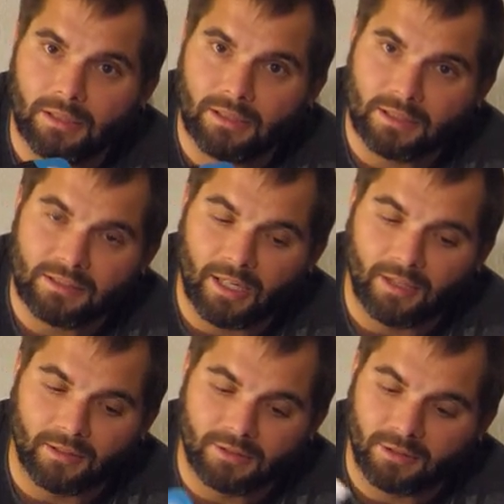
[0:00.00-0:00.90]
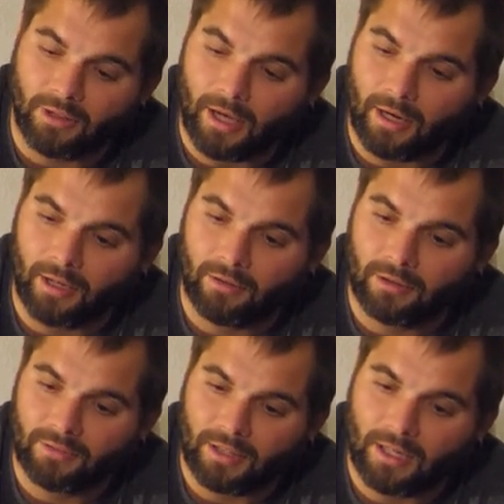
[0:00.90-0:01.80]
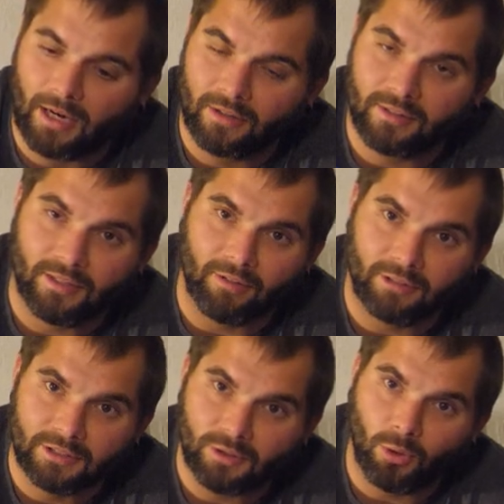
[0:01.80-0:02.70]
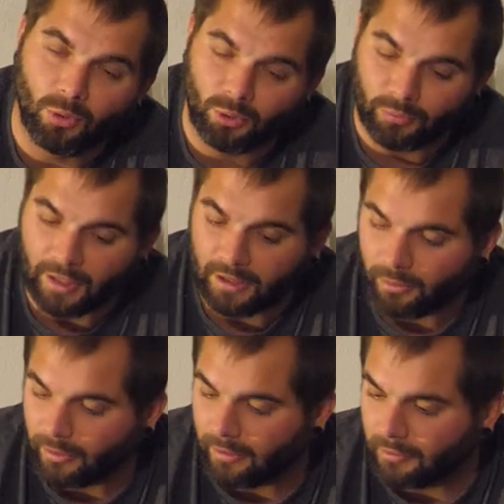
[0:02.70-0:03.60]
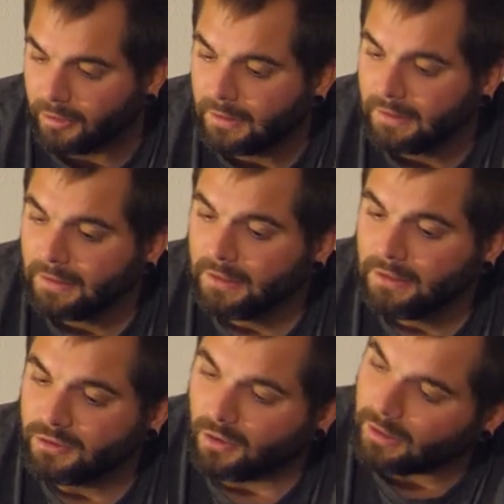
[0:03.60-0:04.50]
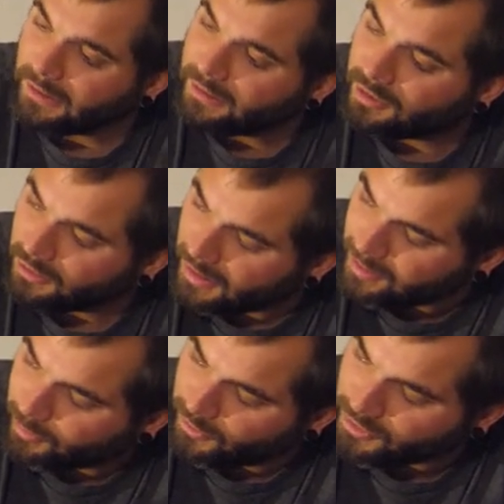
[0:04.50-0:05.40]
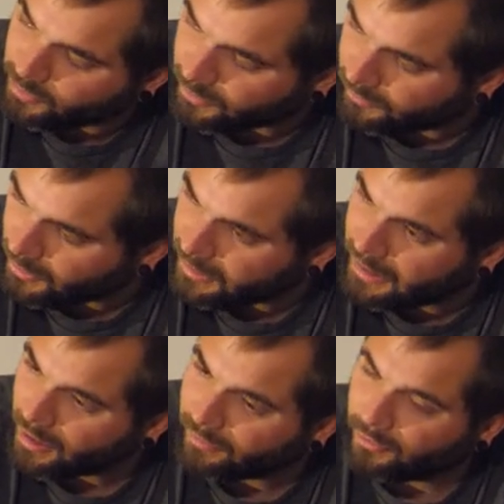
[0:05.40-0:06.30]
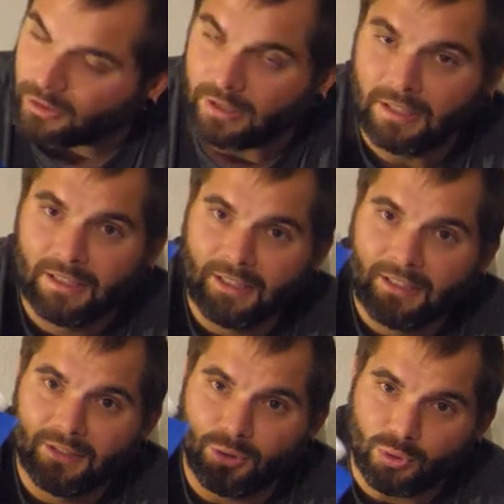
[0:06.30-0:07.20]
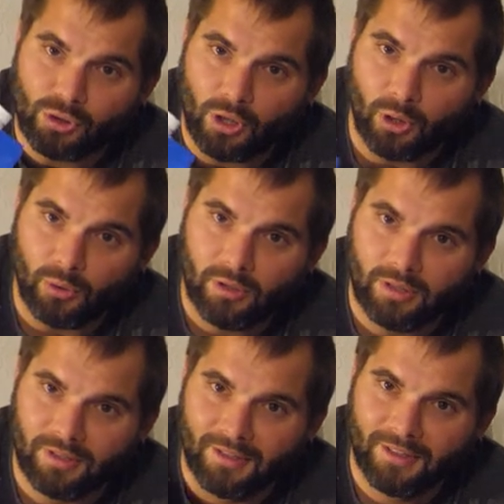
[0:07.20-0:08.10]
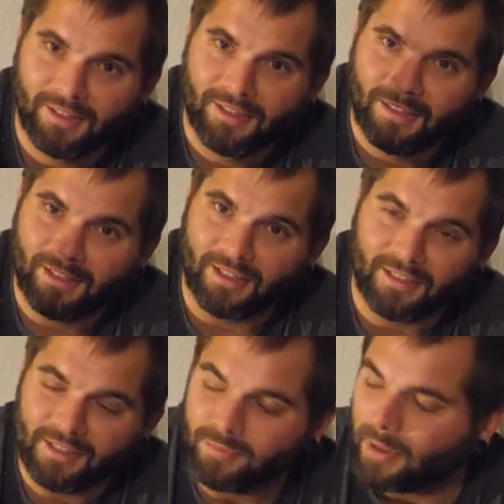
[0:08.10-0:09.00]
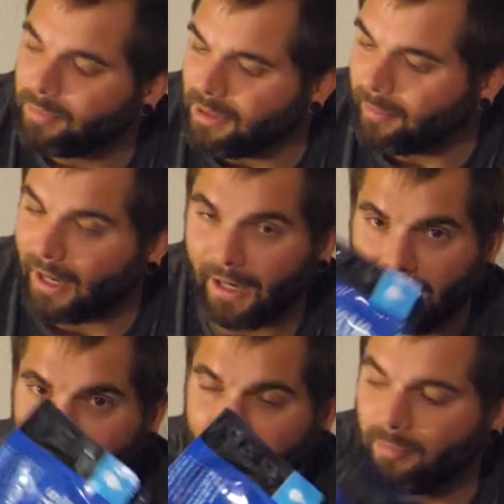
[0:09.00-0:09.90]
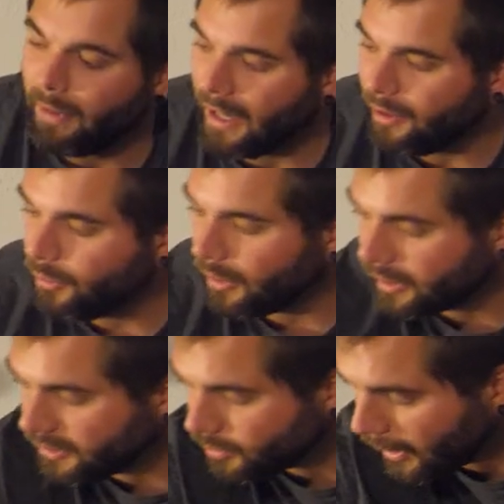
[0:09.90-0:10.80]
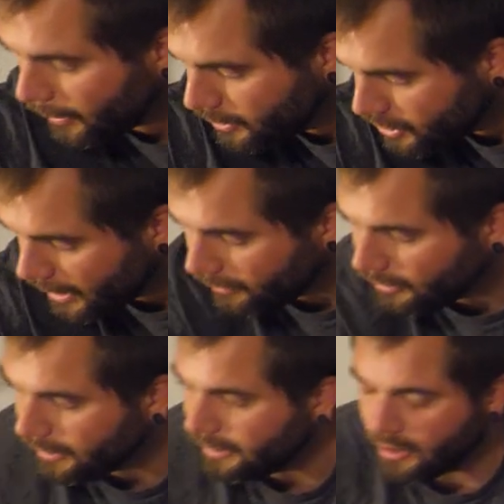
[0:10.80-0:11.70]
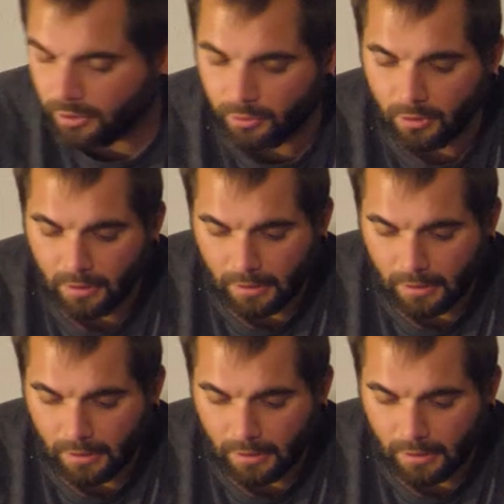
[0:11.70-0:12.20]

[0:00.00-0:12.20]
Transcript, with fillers: in the tent so that I don't have to get out of the tent when it's cold or raining or whatever. So I need to label this one very carefully to show that it is my pee bag and I need to buy a new one because what I would generally do,